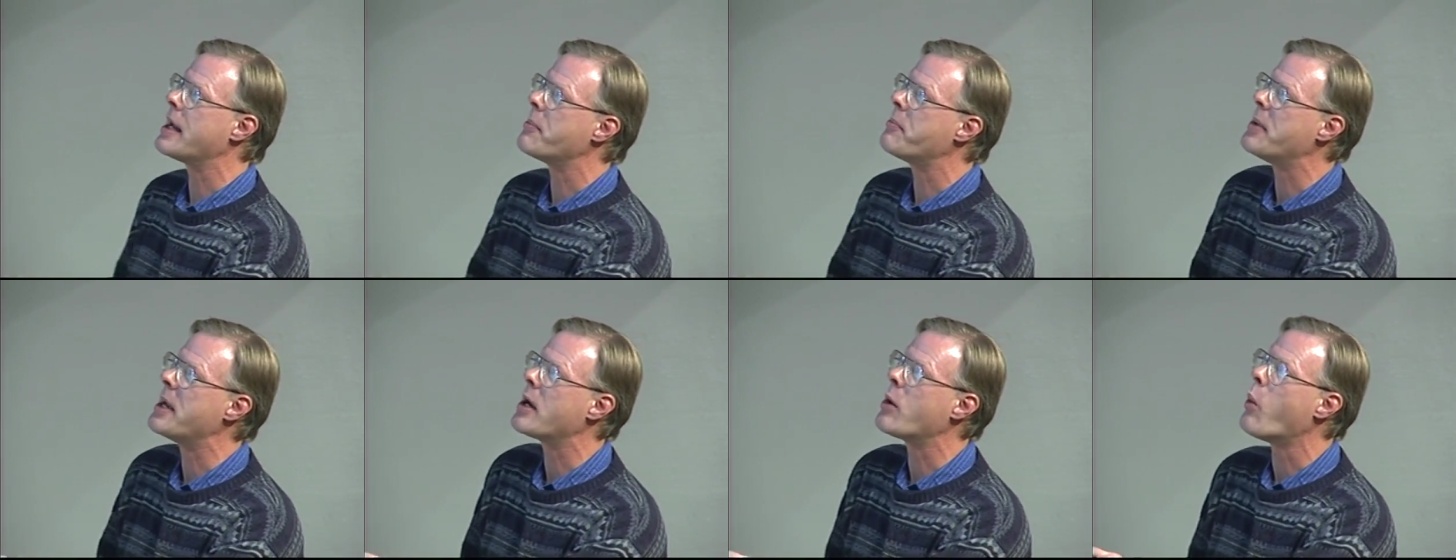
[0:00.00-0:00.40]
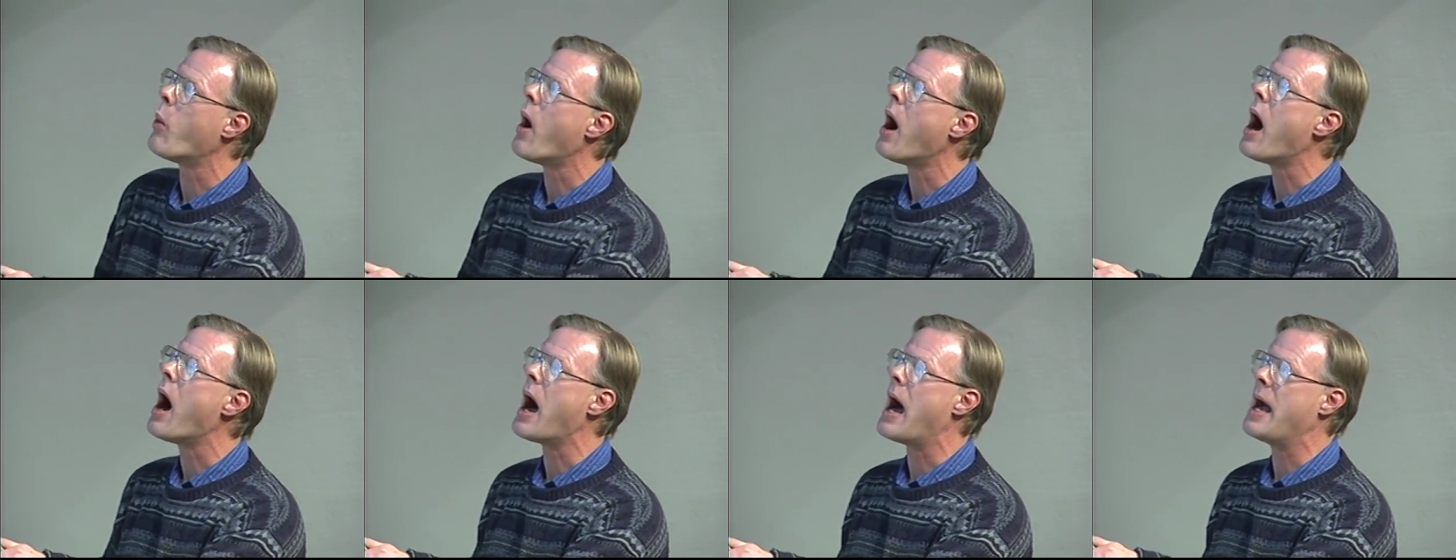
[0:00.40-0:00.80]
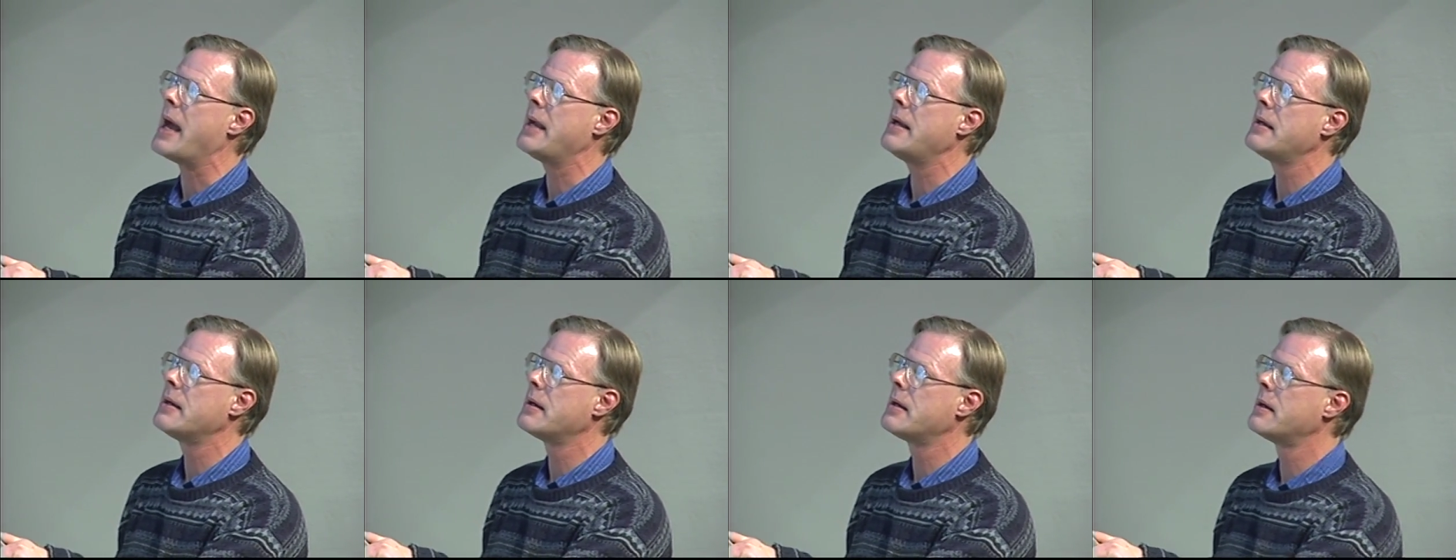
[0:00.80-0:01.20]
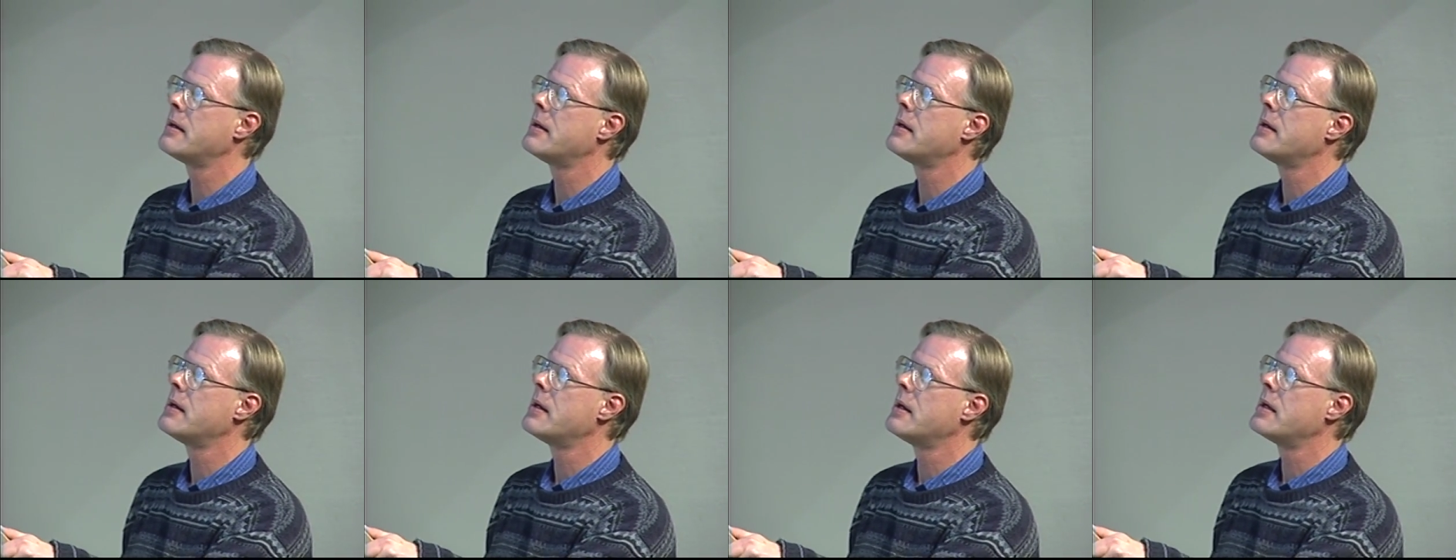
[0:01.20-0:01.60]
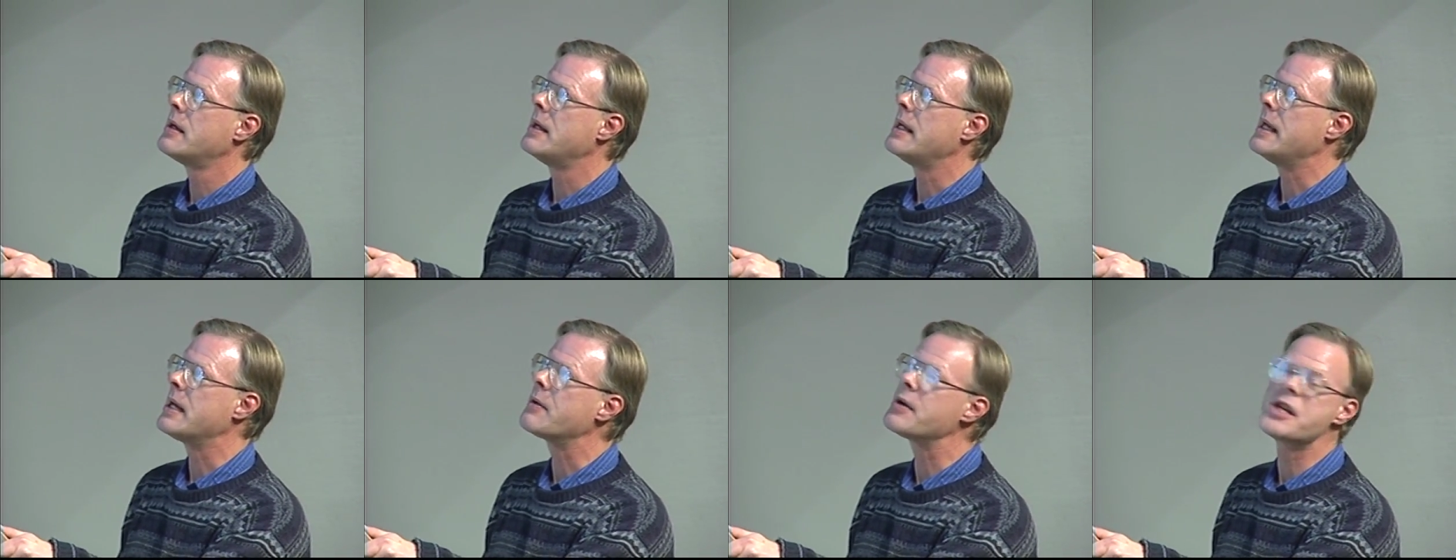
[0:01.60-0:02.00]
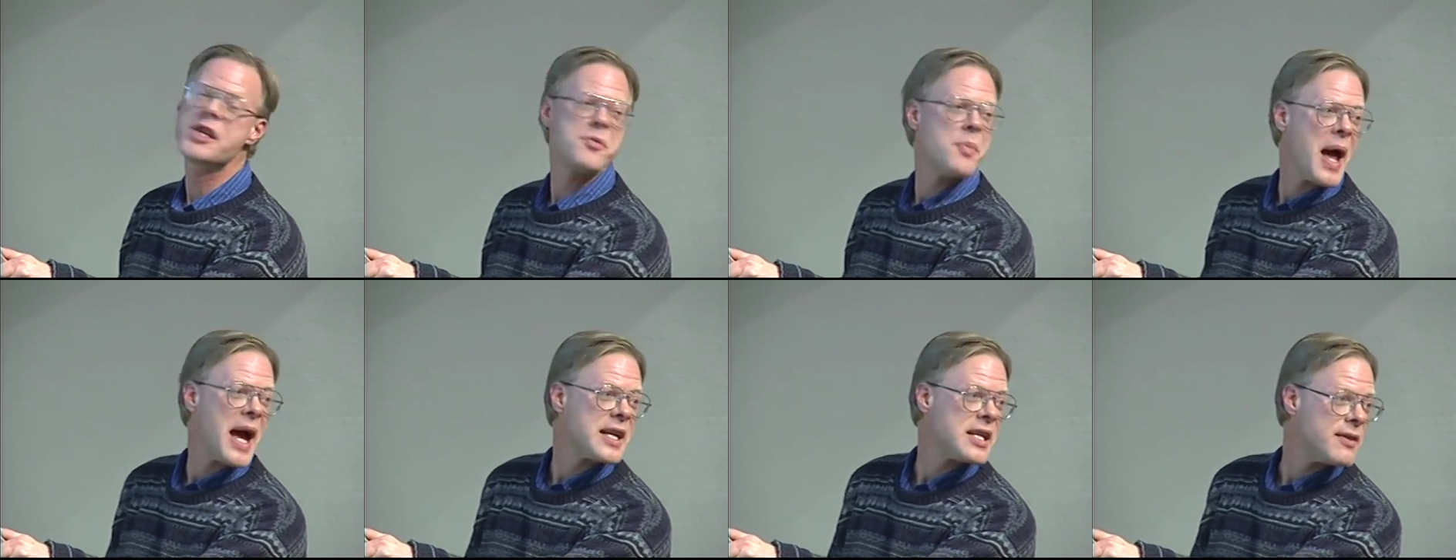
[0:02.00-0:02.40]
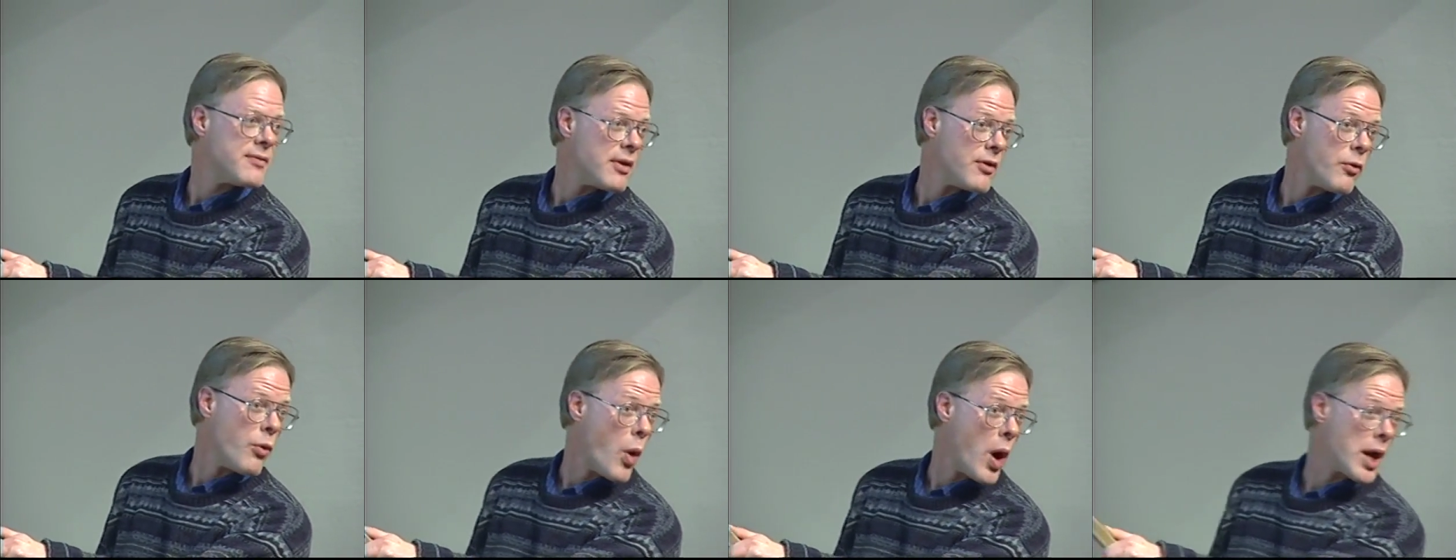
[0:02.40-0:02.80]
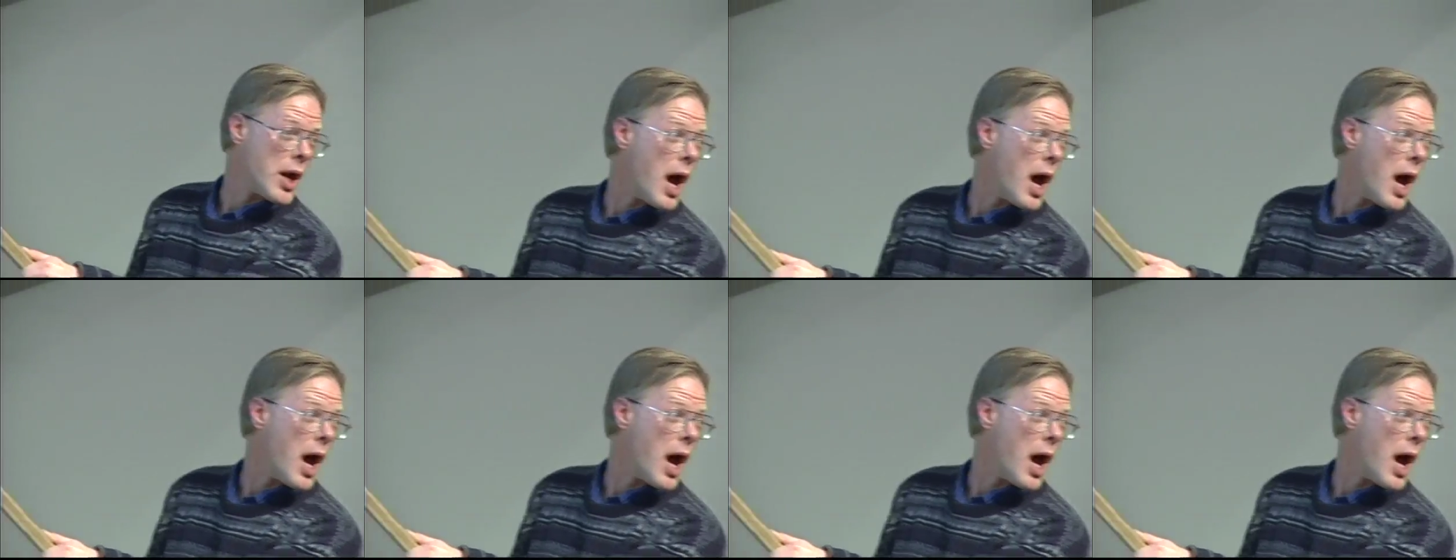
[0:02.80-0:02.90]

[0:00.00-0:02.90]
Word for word: a big Y, irrespective of what